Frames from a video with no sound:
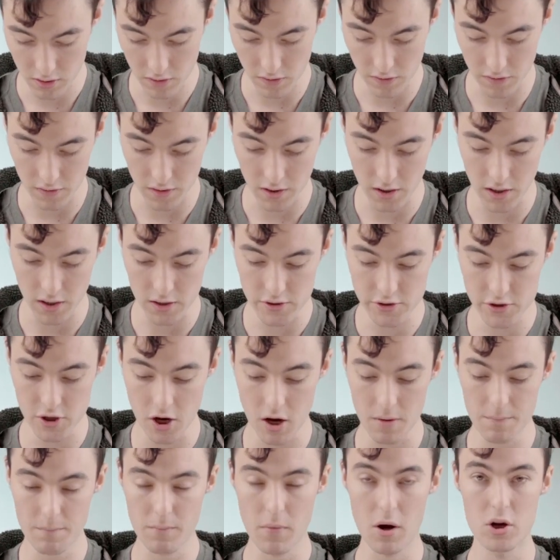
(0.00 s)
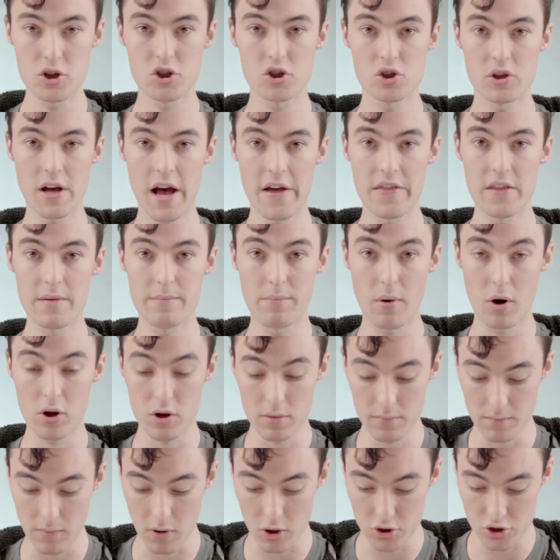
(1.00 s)
the top module and the
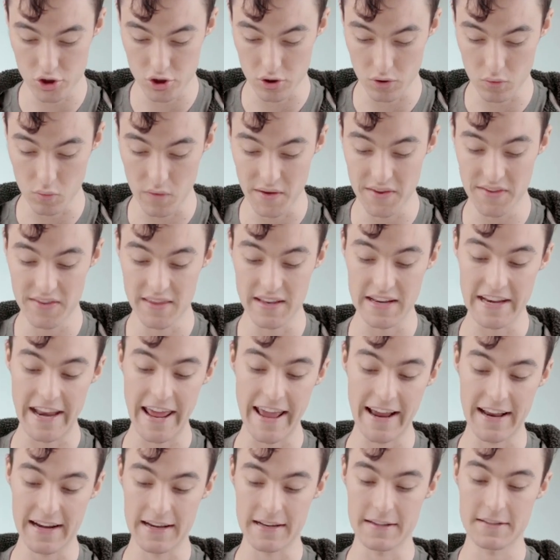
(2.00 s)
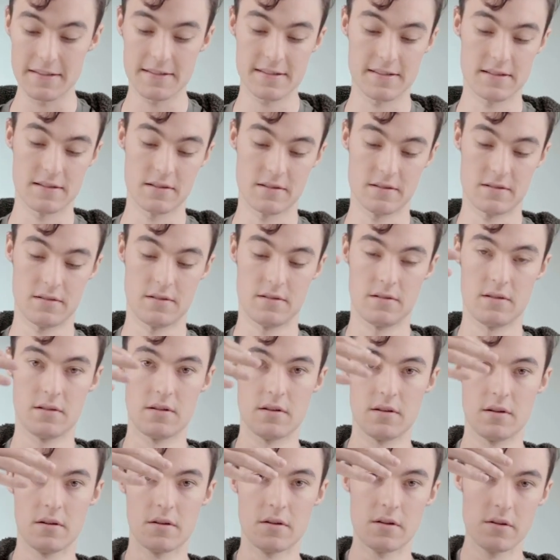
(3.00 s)
bottom module with the necklace.
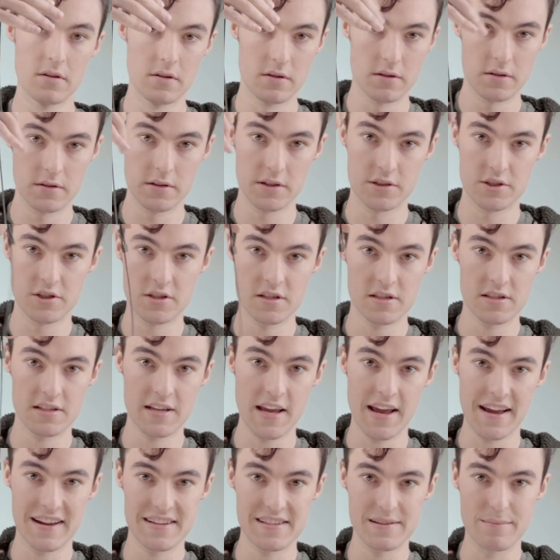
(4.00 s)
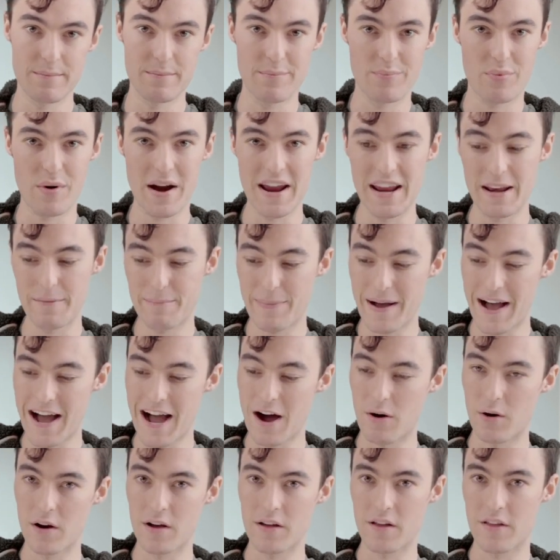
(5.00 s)
It just takes some brain
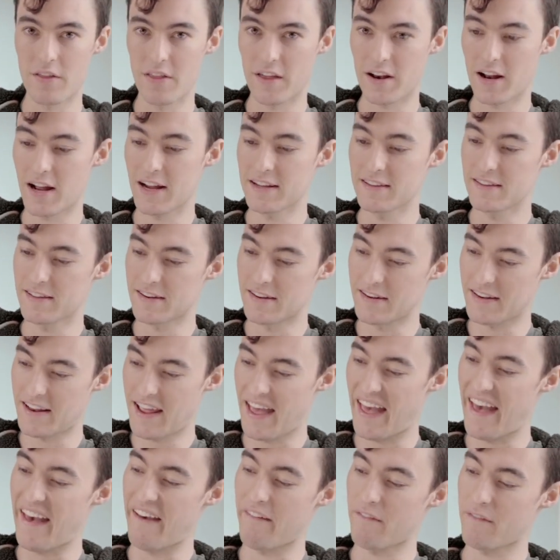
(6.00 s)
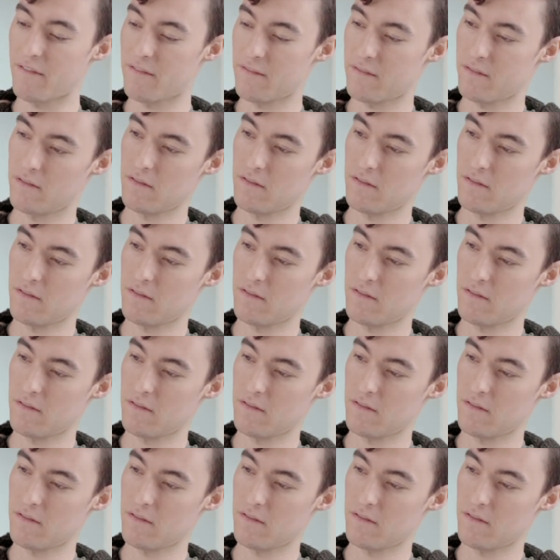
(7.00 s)
power that I didn't have.